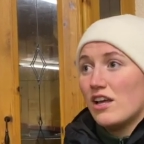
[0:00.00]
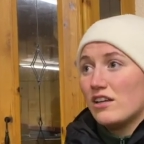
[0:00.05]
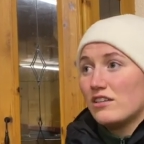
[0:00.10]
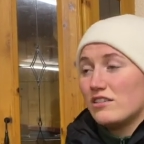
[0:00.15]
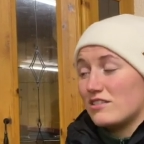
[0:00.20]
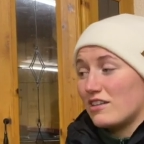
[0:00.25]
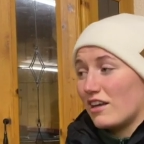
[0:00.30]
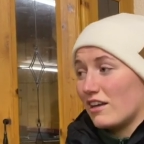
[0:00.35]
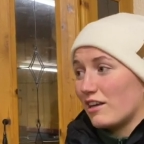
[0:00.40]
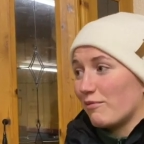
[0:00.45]
The
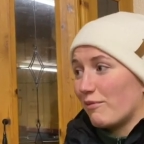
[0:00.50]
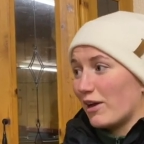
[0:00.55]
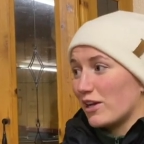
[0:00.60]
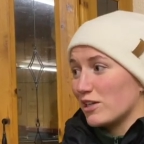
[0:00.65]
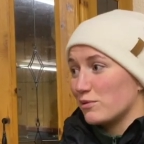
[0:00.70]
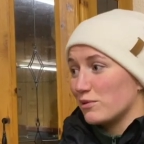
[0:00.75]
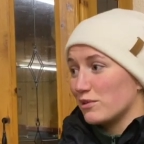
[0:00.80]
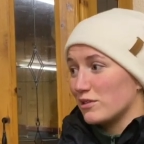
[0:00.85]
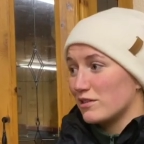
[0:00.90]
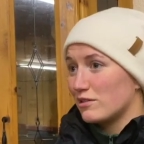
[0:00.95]
second
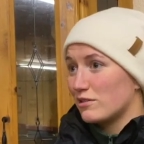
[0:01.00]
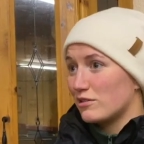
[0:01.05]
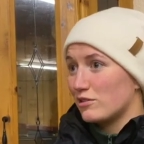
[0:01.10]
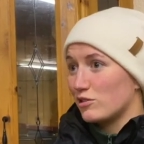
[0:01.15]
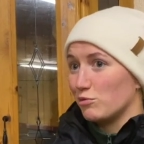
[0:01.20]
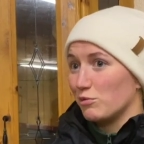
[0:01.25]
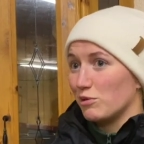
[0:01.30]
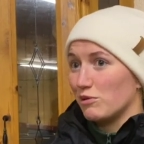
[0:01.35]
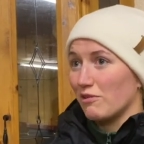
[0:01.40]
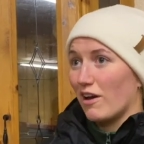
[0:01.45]
match was
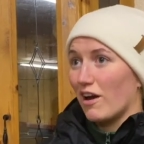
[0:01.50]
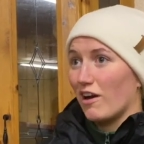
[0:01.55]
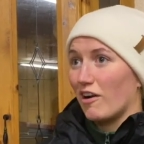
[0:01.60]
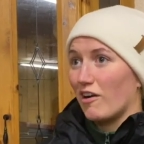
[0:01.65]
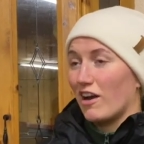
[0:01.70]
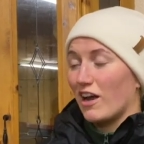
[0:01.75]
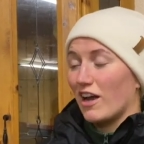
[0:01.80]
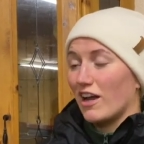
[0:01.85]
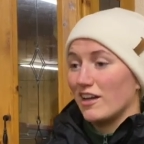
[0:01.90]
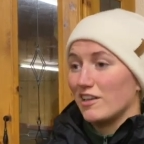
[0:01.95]

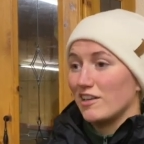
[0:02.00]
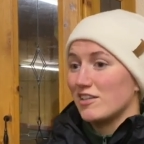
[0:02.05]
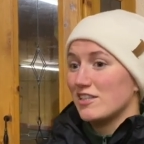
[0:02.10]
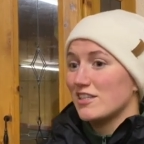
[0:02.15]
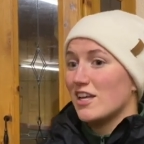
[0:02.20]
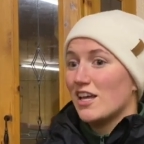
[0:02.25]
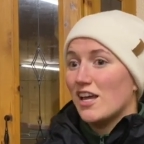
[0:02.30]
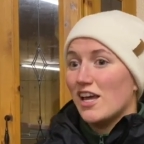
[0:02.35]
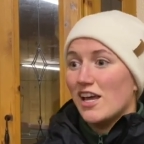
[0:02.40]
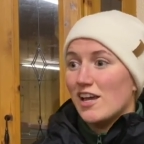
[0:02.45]
Toomevara, and
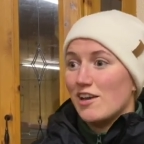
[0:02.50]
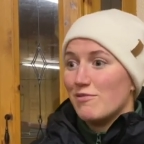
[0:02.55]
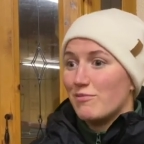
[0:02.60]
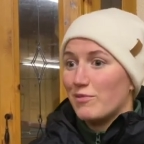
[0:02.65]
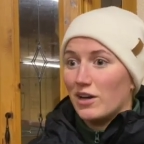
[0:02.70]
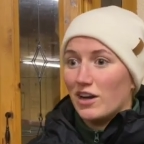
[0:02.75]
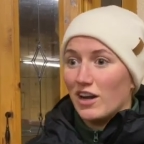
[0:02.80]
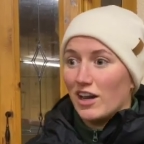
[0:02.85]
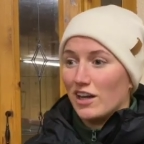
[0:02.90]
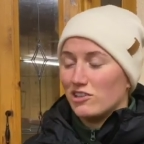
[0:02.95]

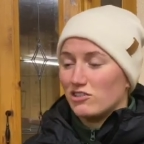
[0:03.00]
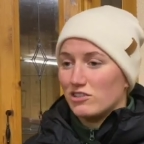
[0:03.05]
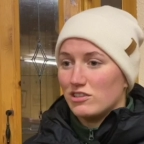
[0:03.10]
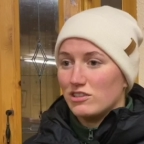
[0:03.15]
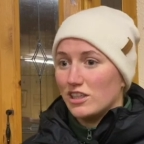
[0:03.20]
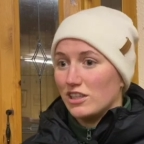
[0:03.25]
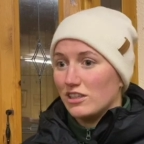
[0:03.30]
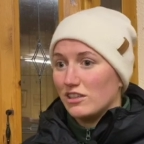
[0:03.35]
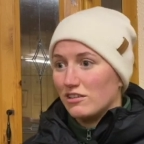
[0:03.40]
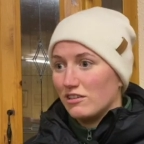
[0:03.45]
my leg just
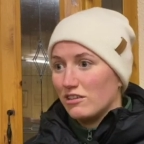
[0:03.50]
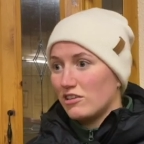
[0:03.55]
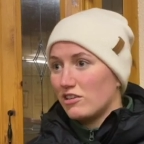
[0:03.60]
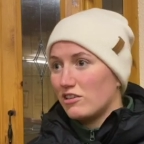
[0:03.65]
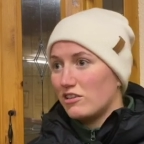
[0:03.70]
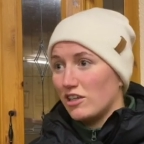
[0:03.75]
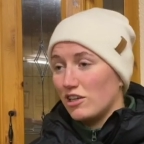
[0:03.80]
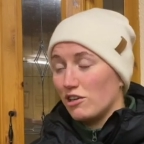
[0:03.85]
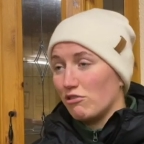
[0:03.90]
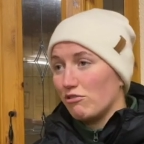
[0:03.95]
didn't
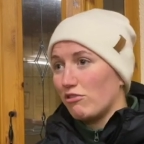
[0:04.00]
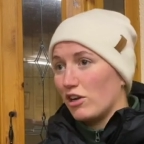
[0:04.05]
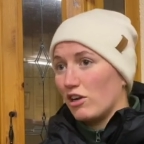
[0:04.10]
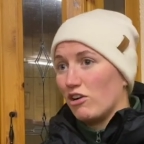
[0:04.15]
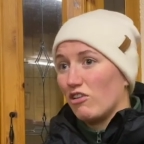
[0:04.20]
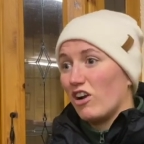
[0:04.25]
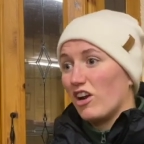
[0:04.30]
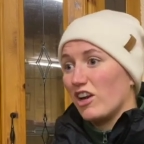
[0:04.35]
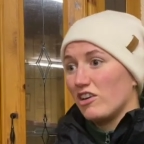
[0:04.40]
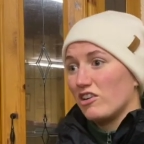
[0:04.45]
didn't feel
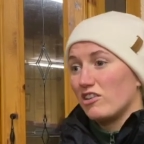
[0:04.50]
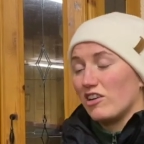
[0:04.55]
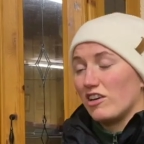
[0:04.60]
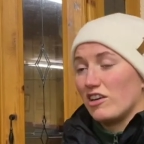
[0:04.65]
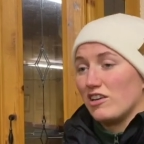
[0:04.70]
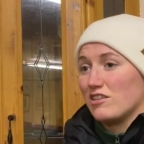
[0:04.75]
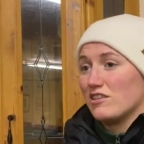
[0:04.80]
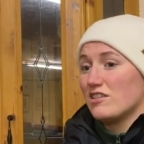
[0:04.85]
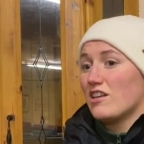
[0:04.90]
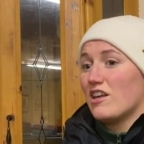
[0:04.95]
right.
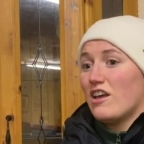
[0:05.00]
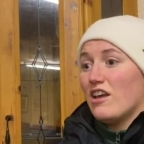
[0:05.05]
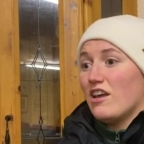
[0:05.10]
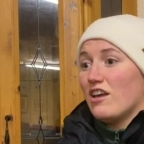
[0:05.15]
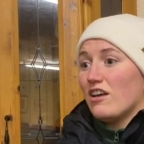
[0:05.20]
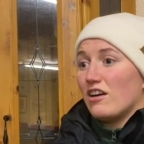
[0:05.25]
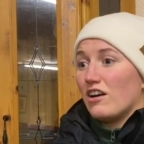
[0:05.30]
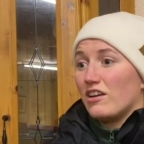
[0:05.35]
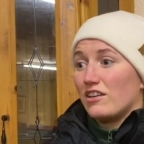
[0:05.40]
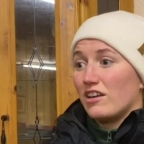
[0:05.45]
And
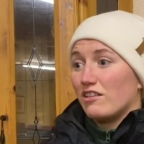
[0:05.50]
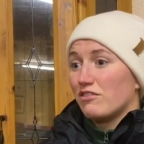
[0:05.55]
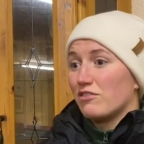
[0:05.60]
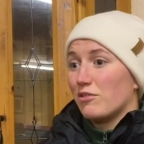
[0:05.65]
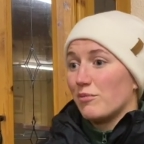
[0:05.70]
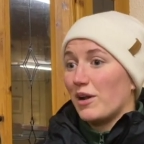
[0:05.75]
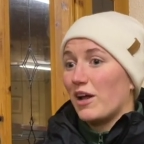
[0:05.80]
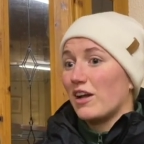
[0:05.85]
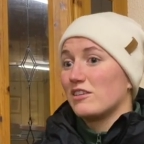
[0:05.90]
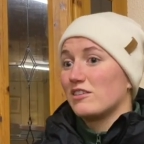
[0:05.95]
I think
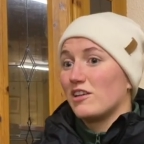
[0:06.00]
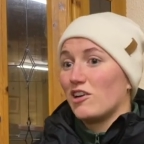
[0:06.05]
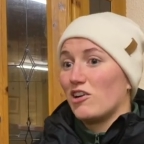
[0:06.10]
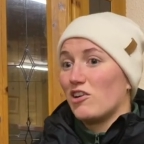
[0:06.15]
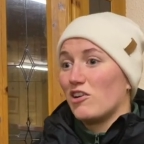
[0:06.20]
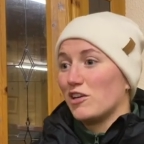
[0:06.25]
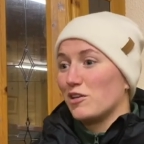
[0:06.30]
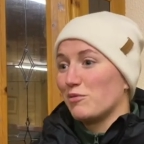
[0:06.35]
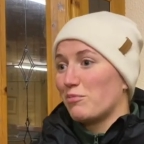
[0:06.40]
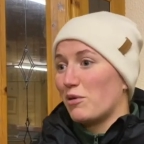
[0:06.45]
from that day
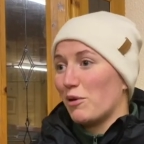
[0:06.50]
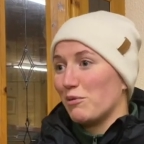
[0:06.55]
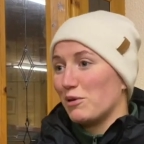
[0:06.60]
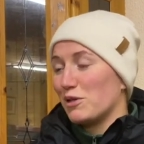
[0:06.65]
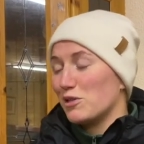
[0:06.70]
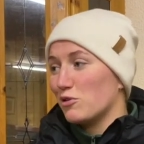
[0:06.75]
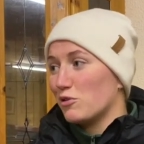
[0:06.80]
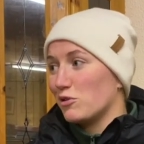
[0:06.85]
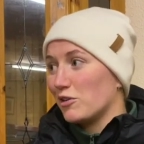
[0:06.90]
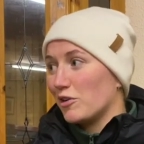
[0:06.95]
on, it probably
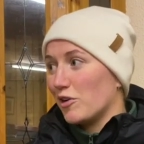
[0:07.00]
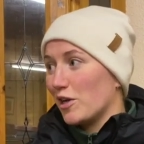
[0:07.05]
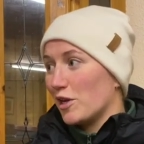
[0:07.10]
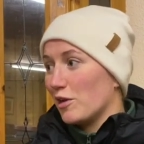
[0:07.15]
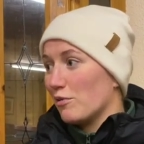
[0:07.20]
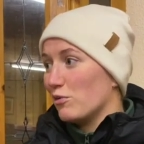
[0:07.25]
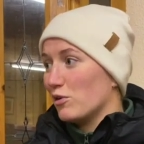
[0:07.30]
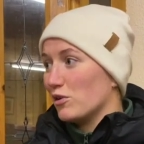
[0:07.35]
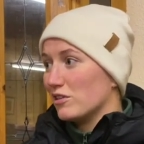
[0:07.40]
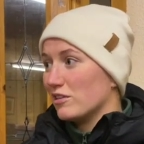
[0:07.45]
took nearly a
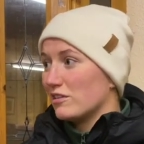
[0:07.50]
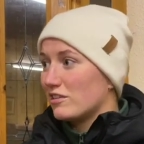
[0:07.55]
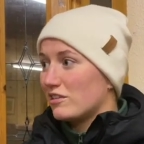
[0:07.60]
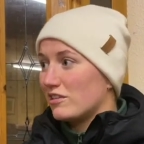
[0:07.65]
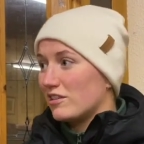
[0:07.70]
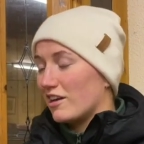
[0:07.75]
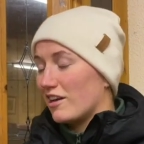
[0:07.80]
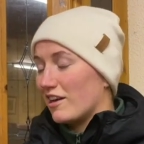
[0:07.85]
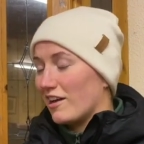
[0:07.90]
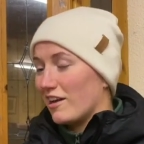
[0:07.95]

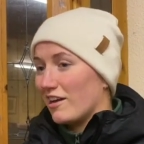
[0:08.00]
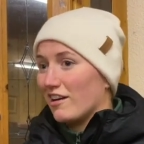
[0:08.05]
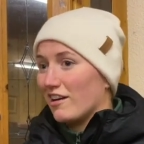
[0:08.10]
month to